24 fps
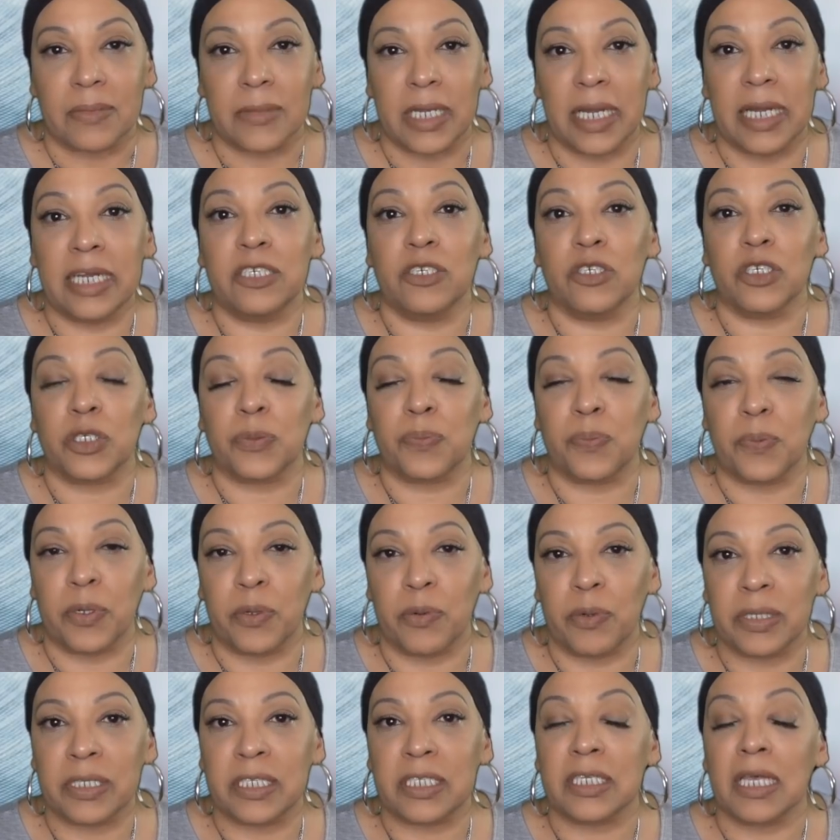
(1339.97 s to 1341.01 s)
and your
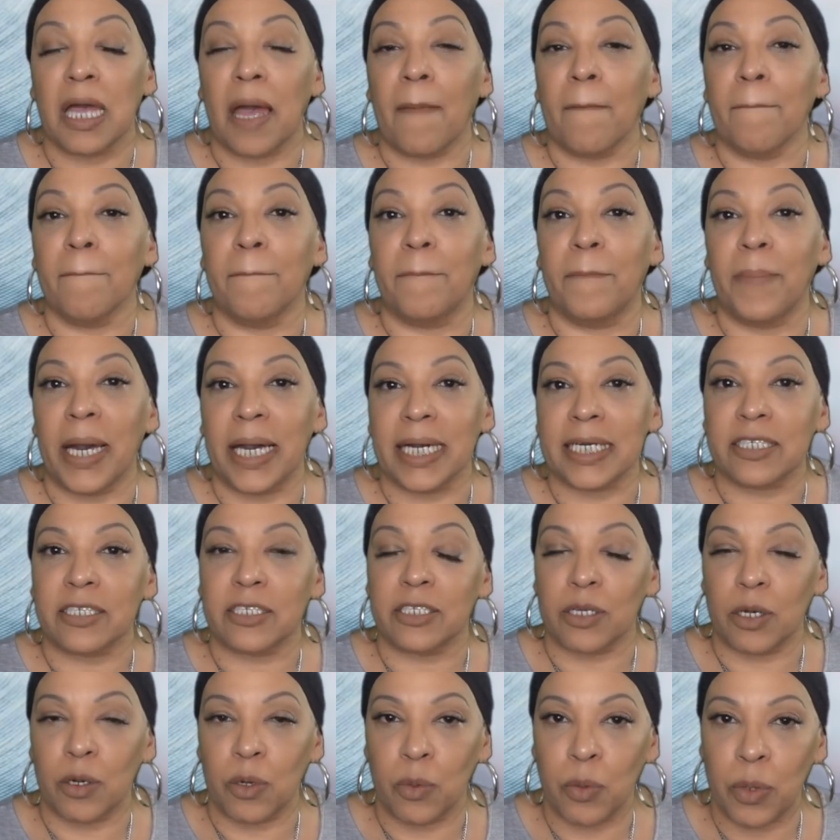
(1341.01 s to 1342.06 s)
spirits backed
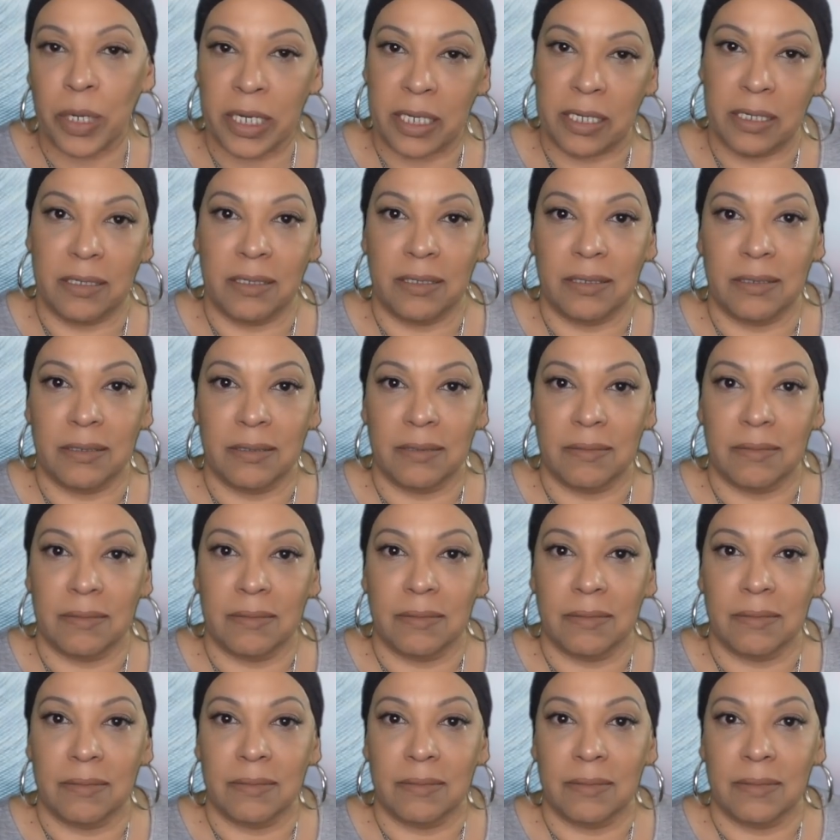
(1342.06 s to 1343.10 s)
away.
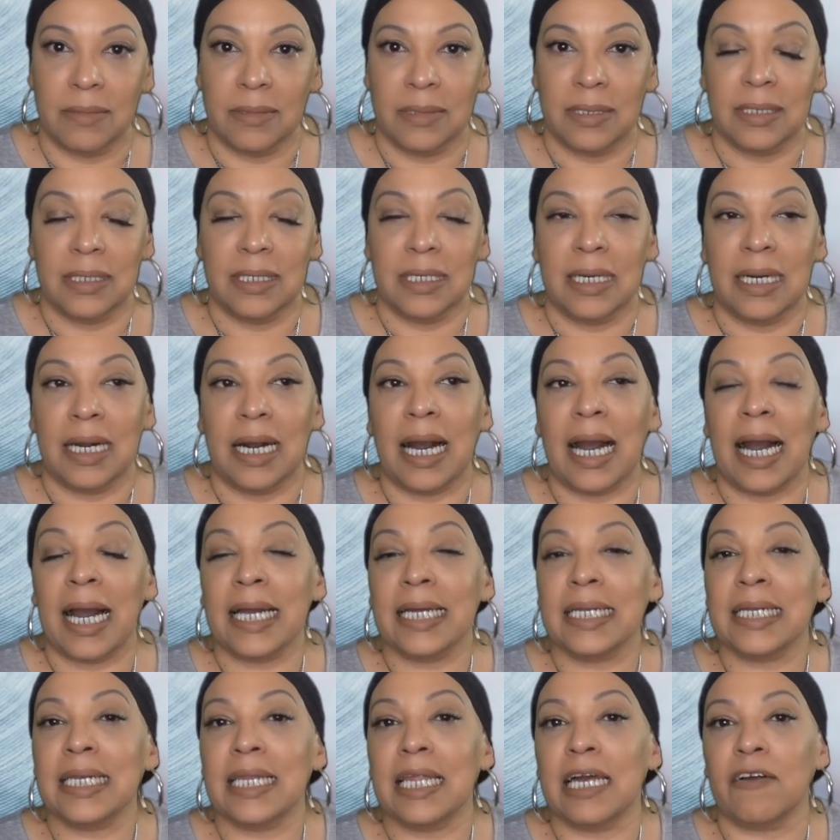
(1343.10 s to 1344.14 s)
High
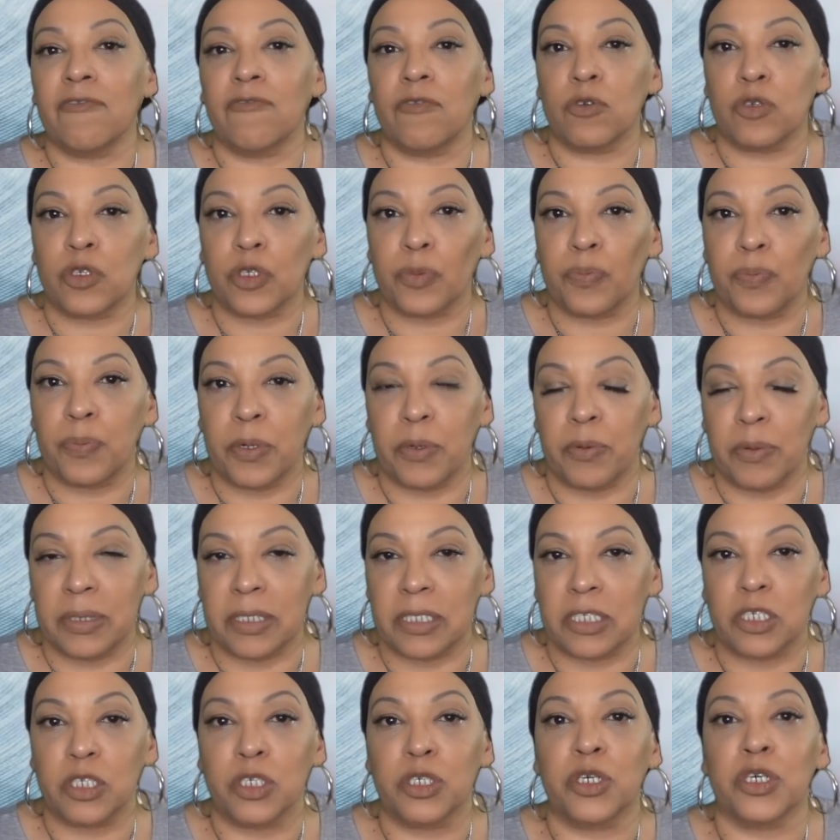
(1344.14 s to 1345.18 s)
level
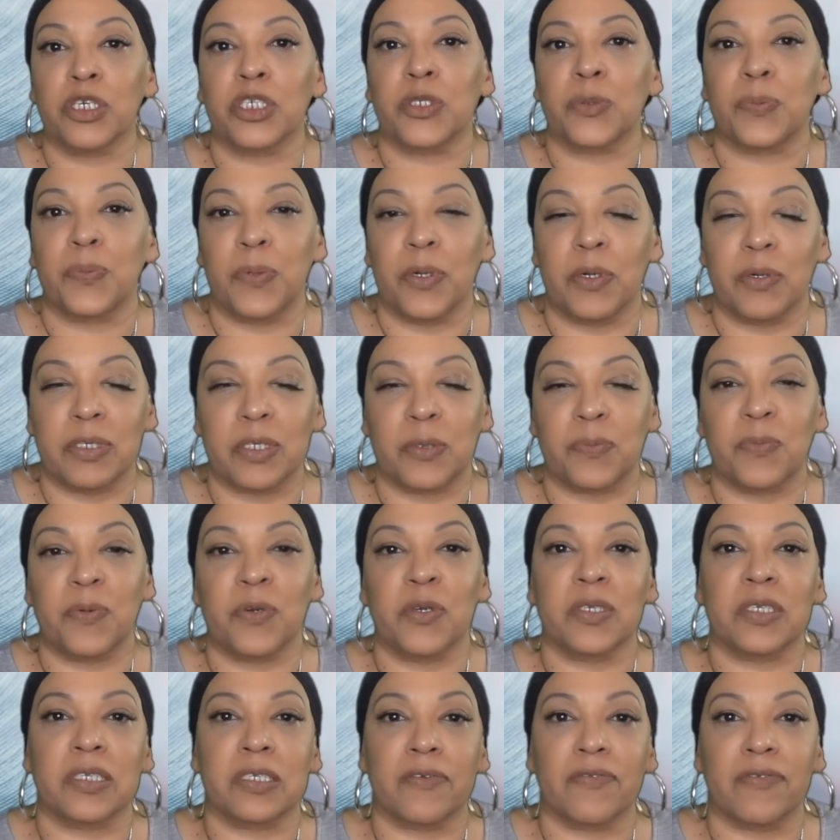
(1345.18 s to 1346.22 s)
spirits, good spirits,
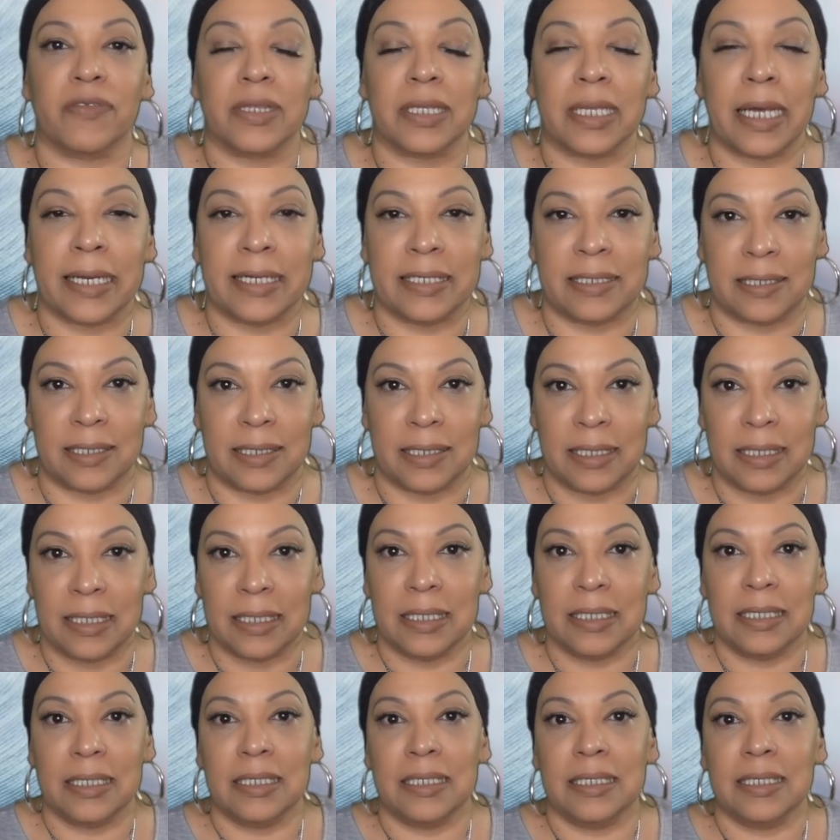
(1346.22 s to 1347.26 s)
spirits of light,
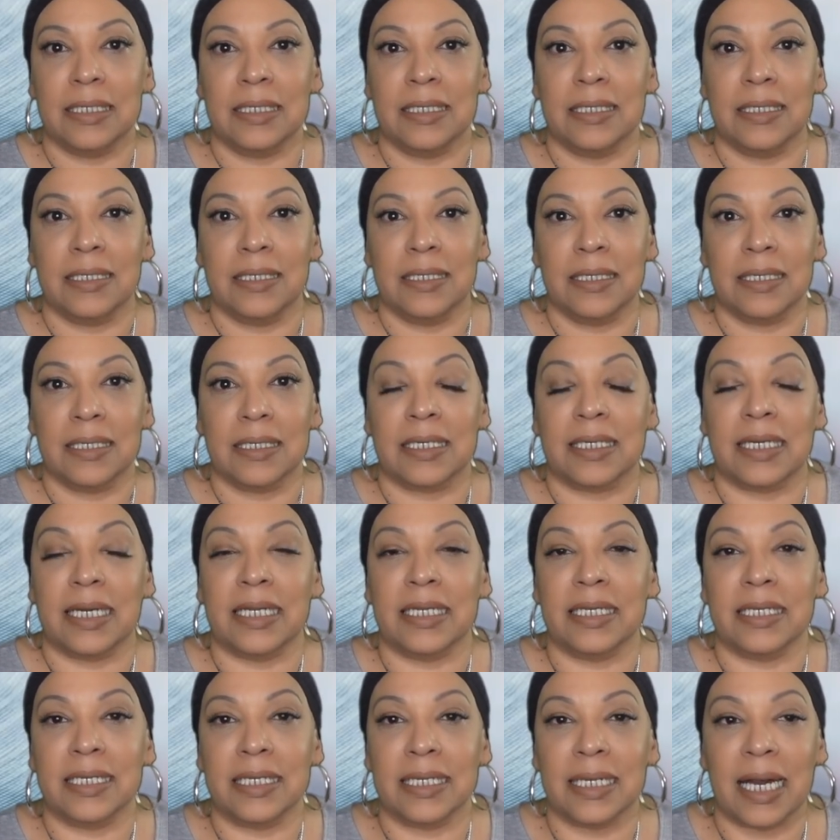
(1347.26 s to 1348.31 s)

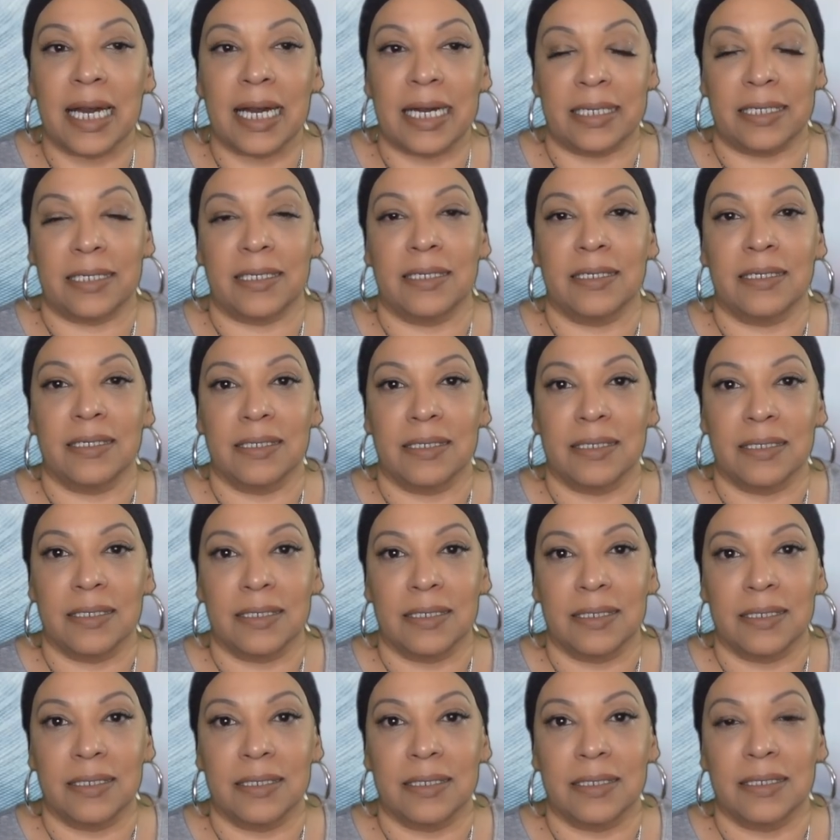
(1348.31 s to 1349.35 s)
cannot
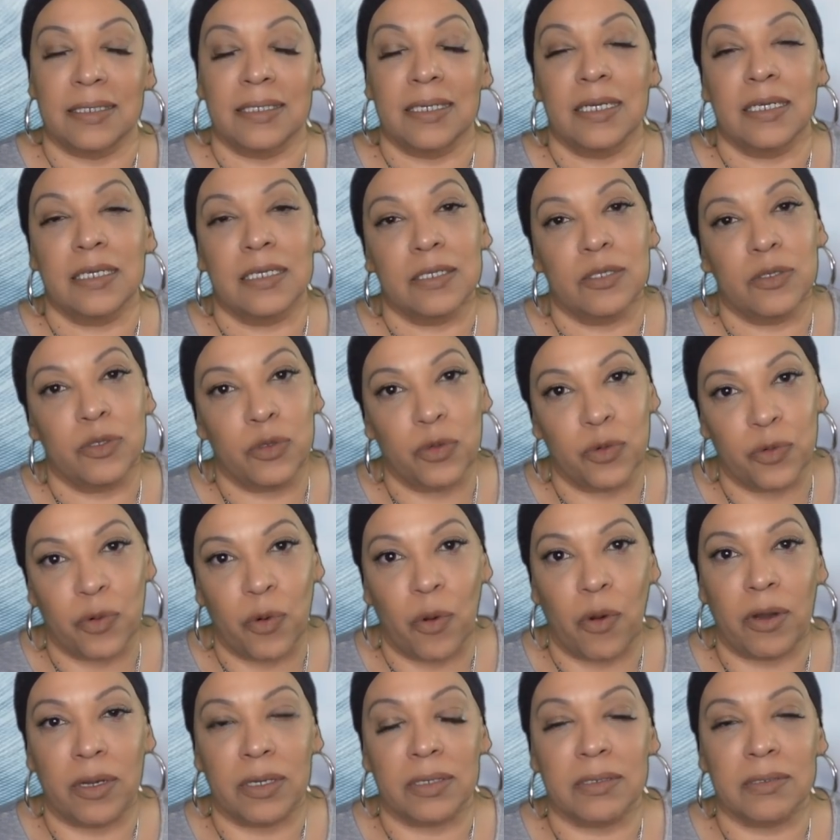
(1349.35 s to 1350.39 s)
do
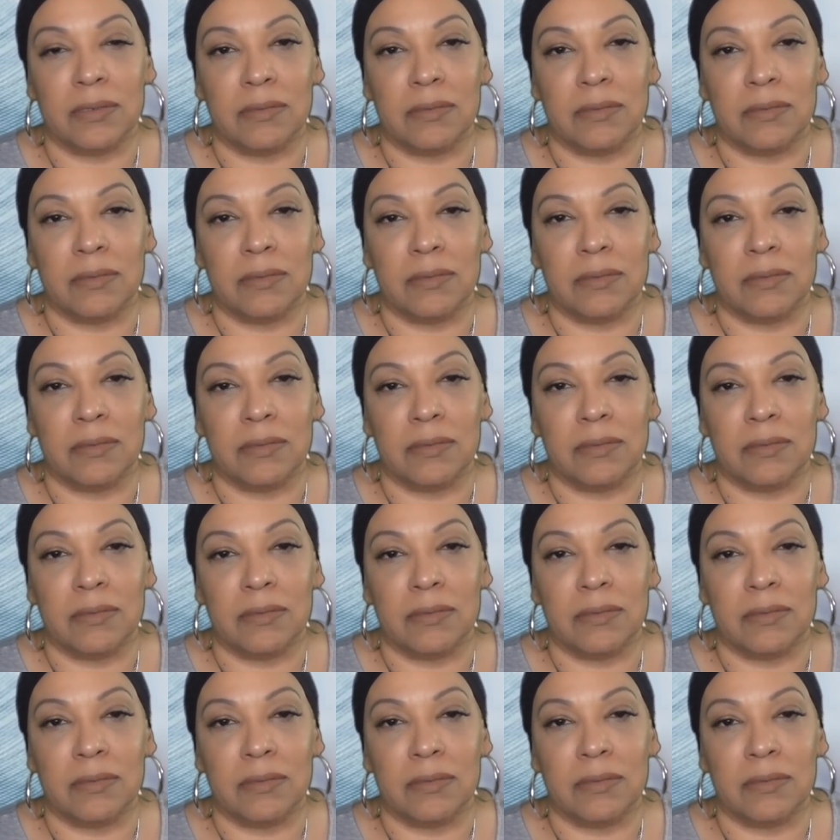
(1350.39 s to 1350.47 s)
wrong.